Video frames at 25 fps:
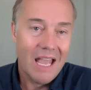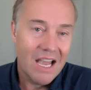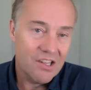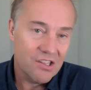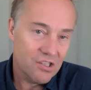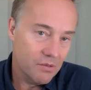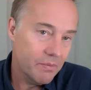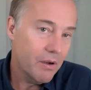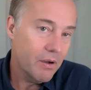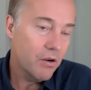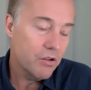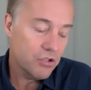
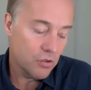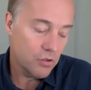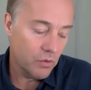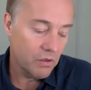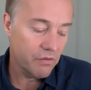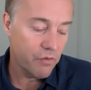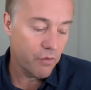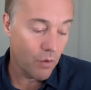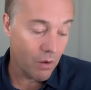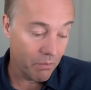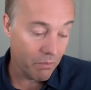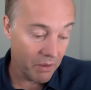as opposed
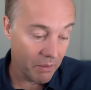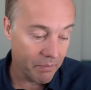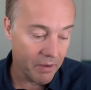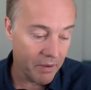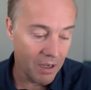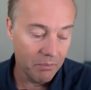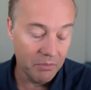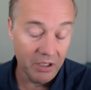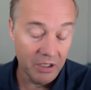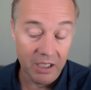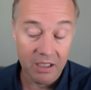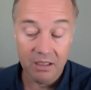to inform the
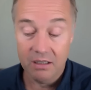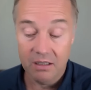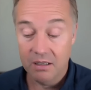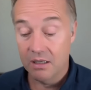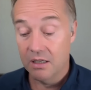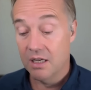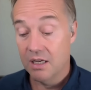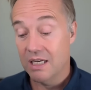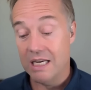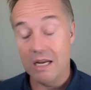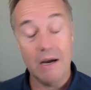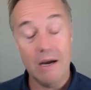public.
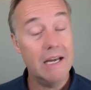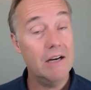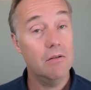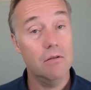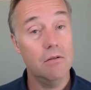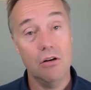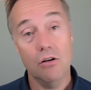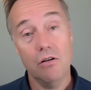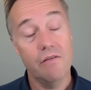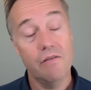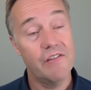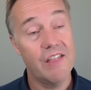Now, I
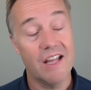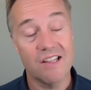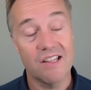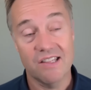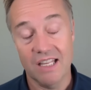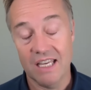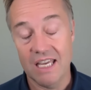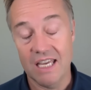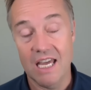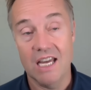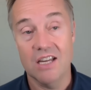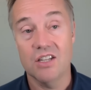don't know if
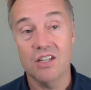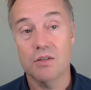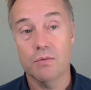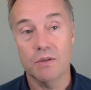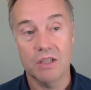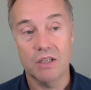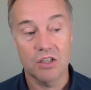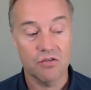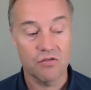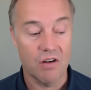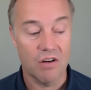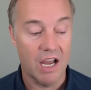that's the
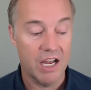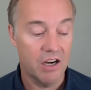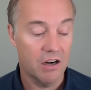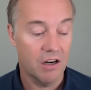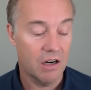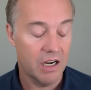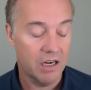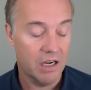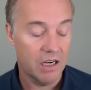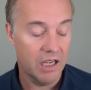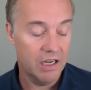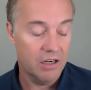case with this
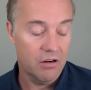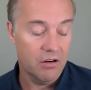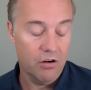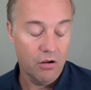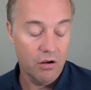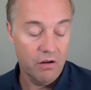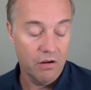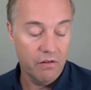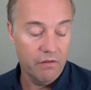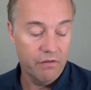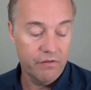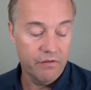writer. I, I
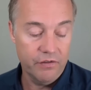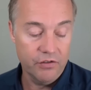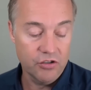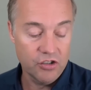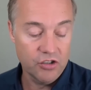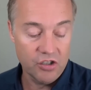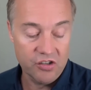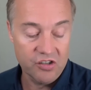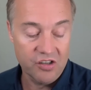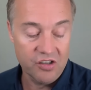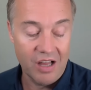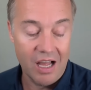don't know if
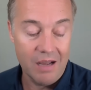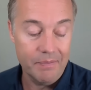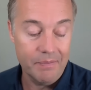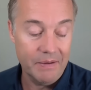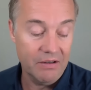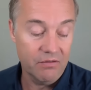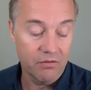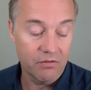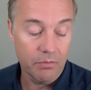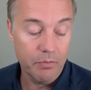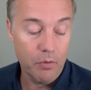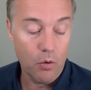it's just
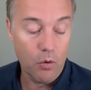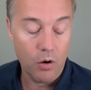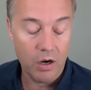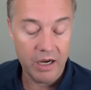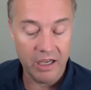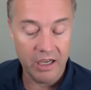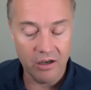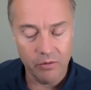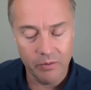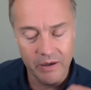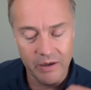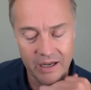sloppy
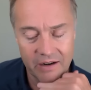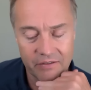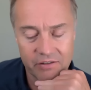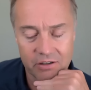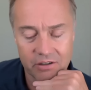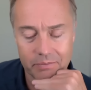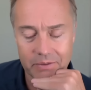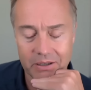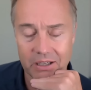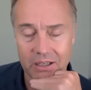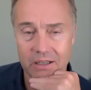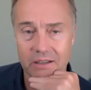reporting. you
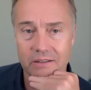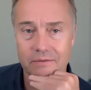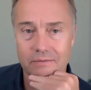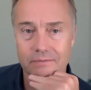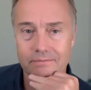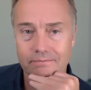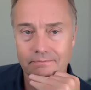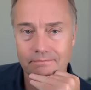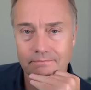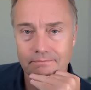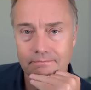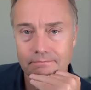want to but...
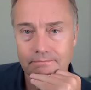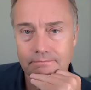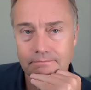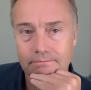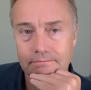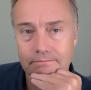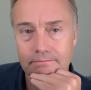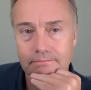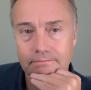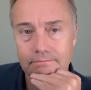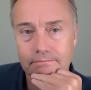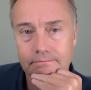play the clip
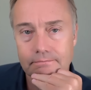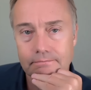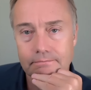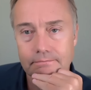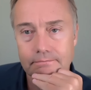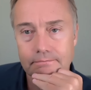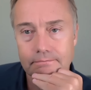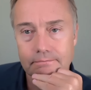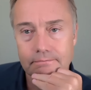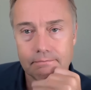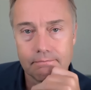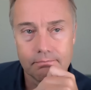where
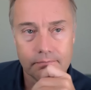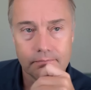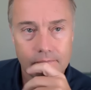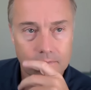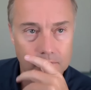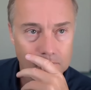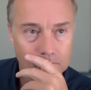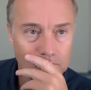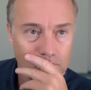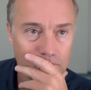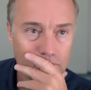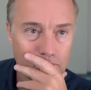she
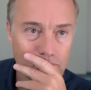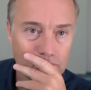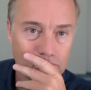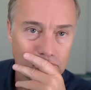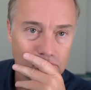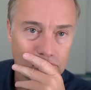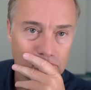specifically